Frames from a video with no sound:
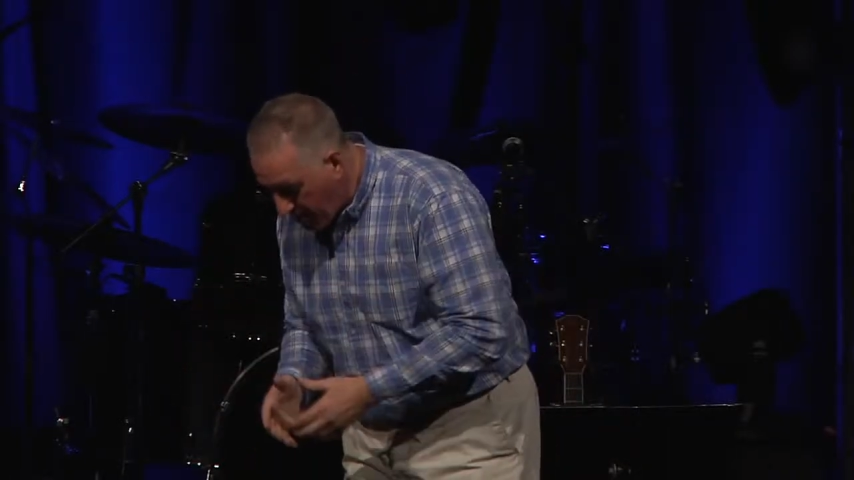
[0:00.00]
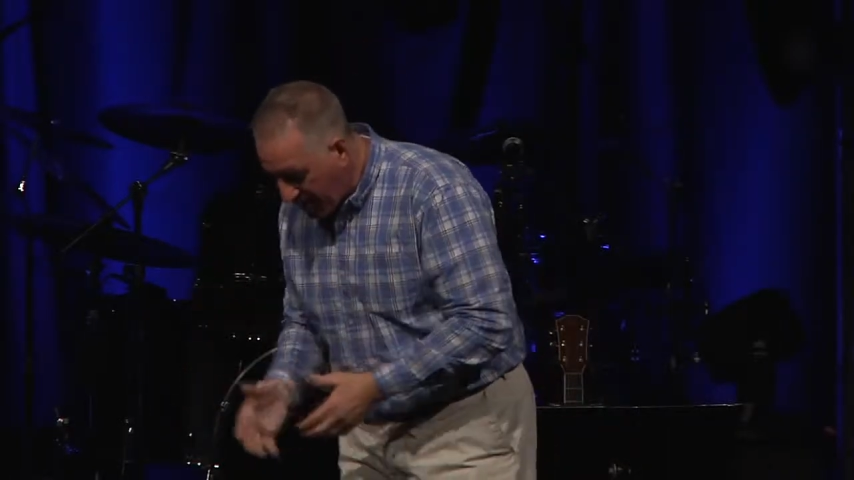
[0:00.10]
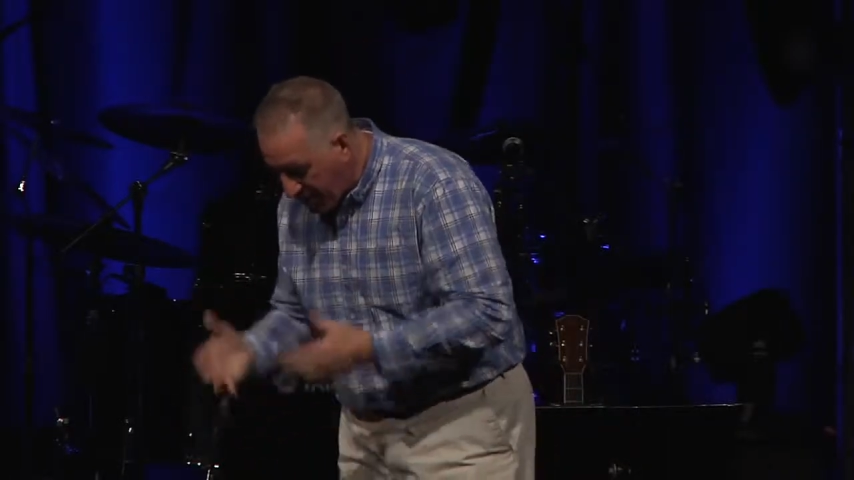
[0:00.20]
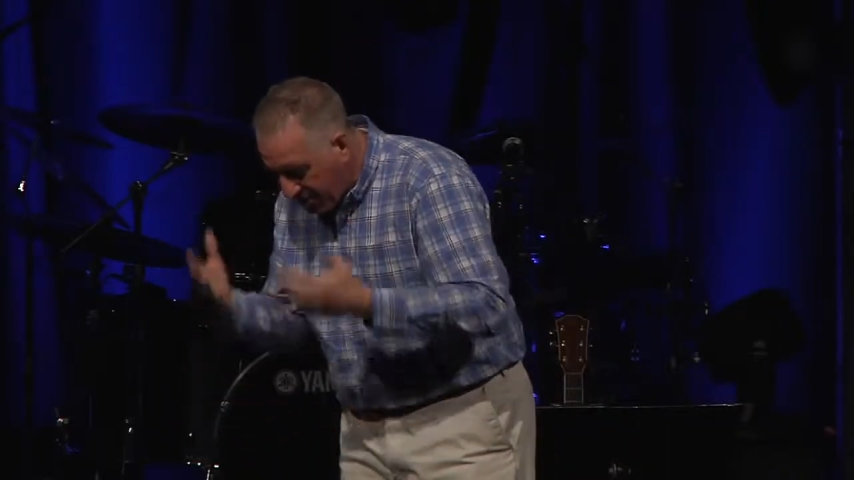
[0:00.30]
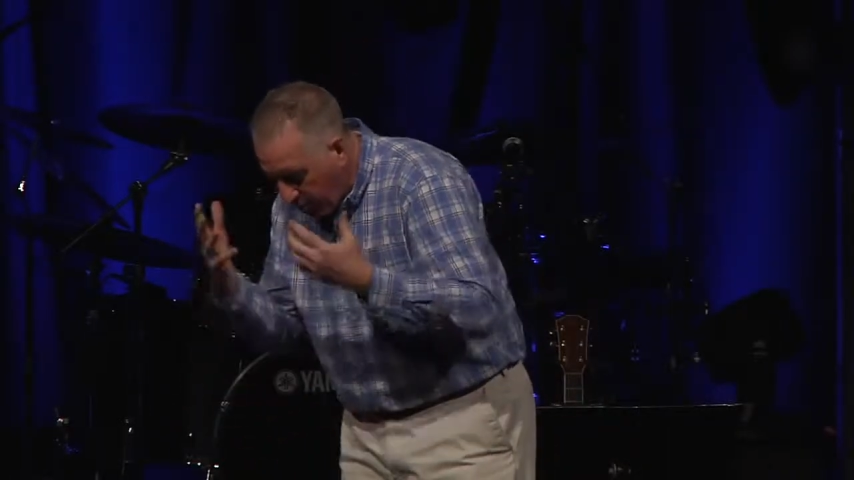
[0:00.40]

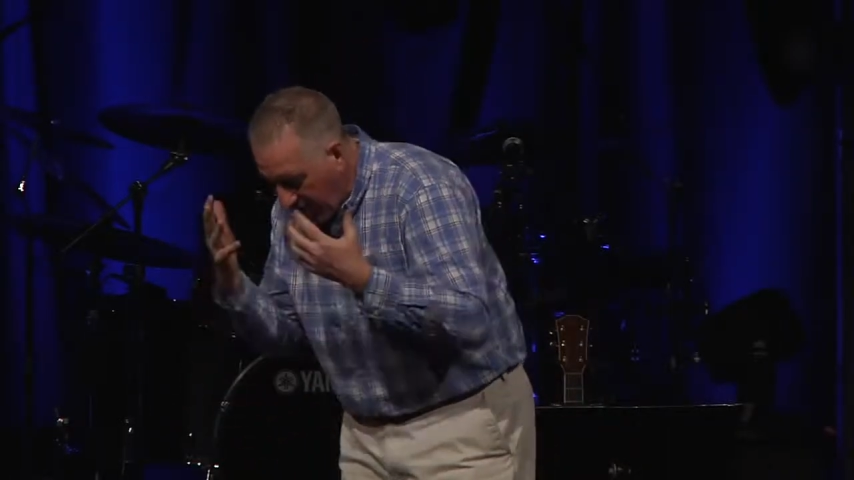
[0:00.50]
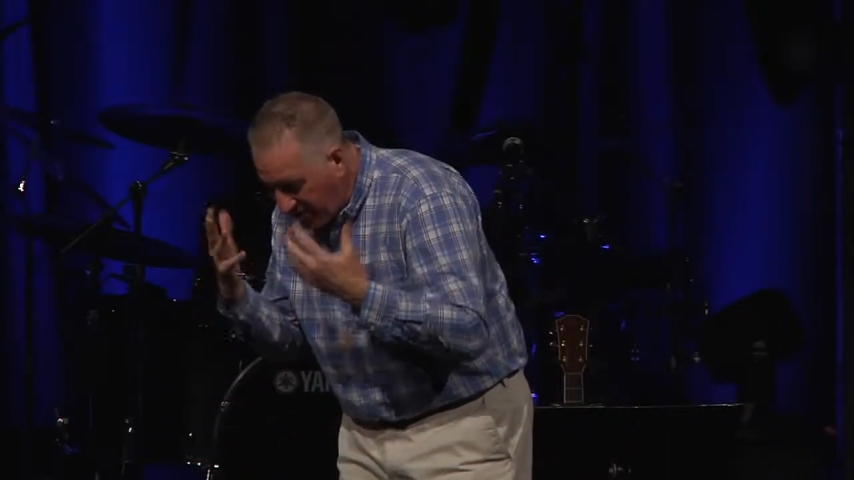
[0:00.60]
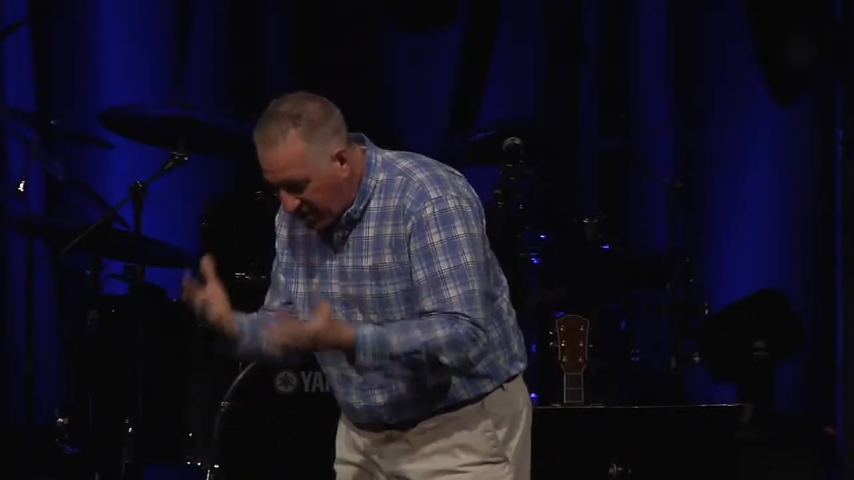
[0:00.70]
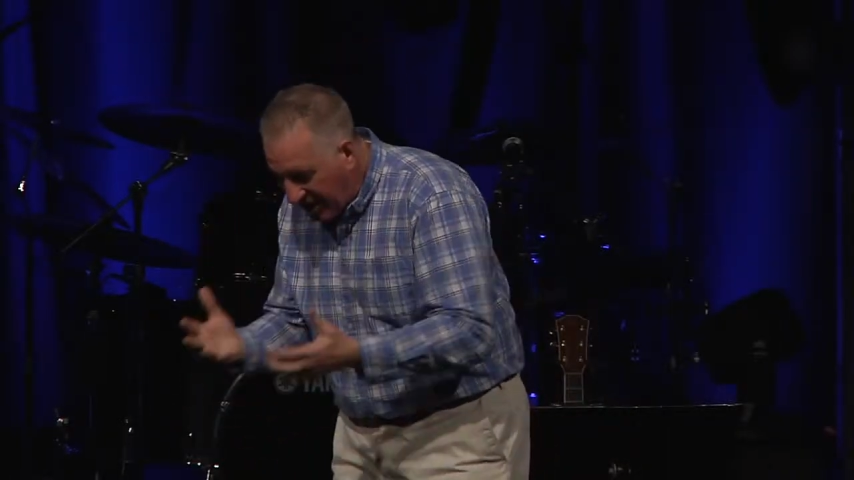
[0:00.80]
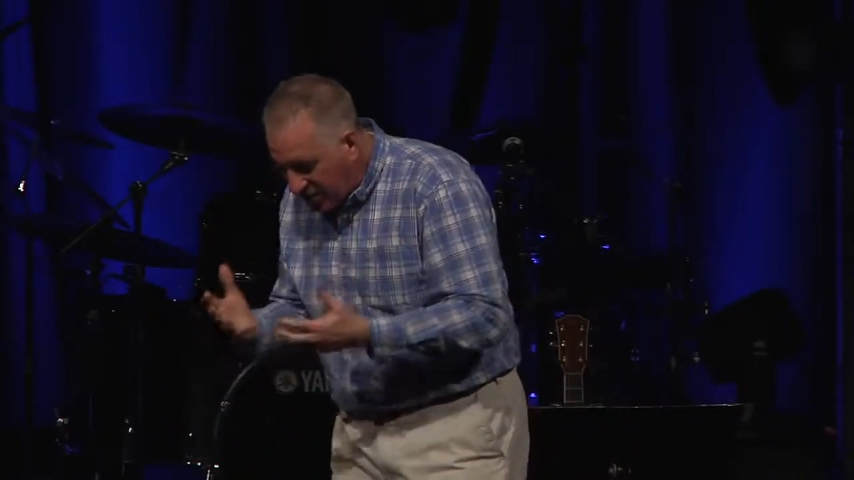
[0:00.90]
among us, and we have
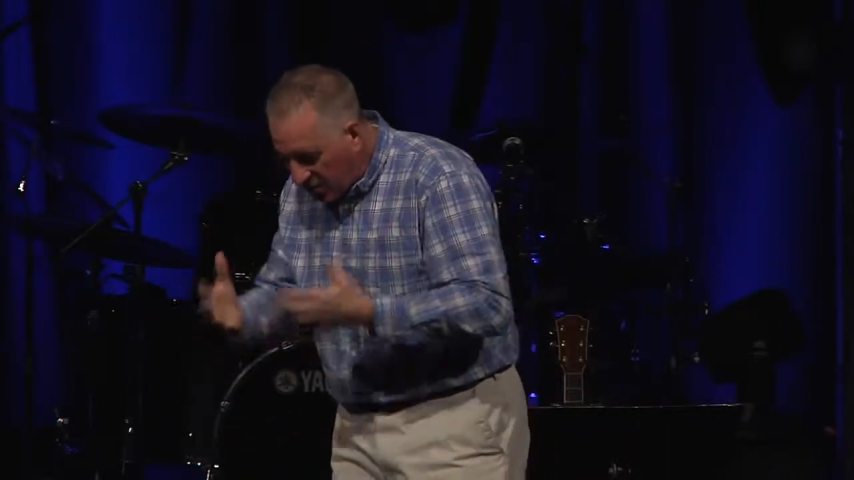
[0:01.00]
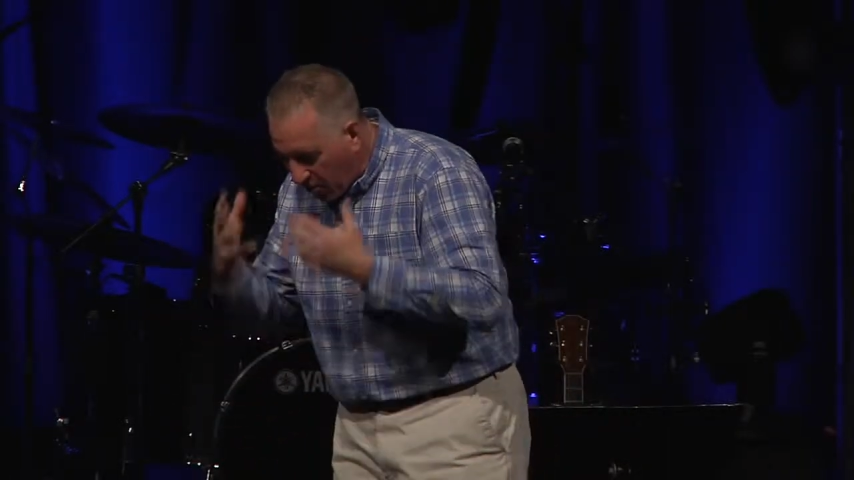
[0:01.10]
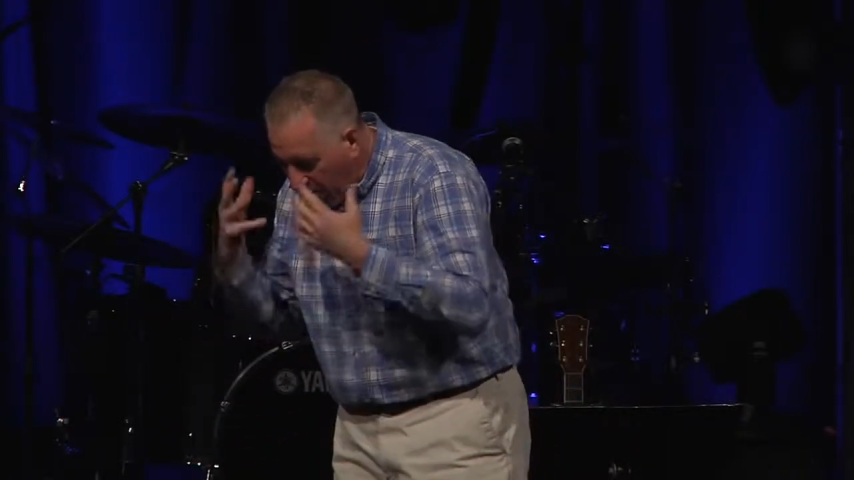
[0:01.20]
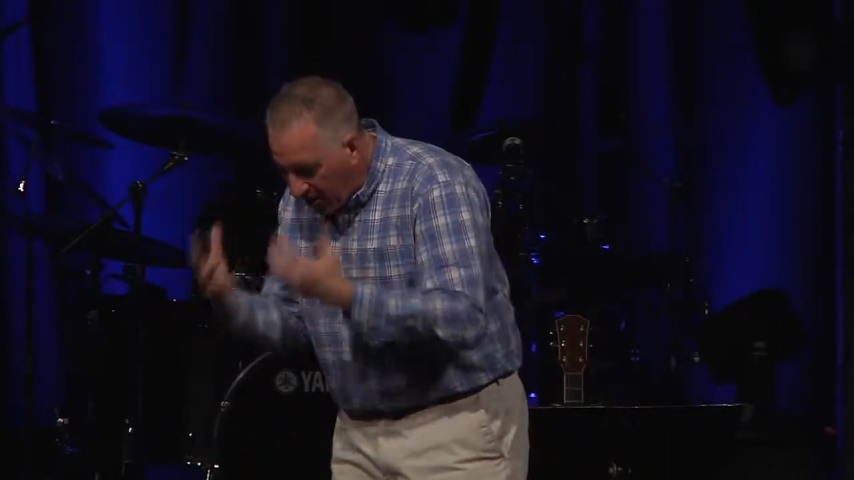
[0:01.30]
seen his glory.